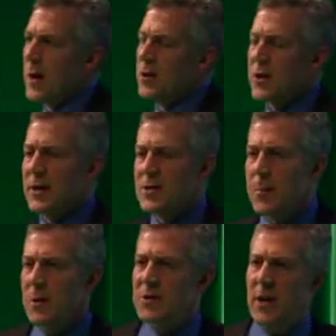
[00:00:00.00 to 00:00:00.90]
Should I
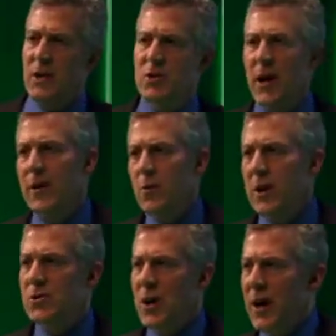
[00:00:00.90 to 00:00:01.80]
simply say to John,
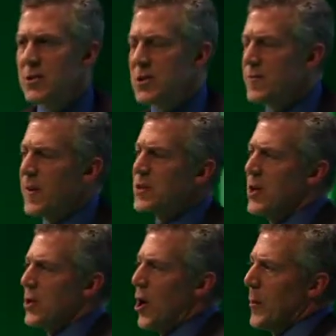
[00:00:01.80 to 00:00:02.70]
okay, John, just fix
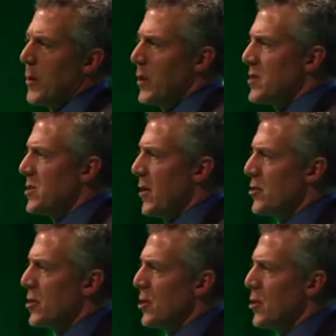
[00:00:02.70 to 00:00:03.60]
it and call me when it's done, or
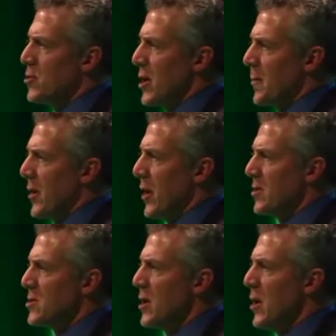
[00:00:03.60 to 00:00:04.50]
should you do something else?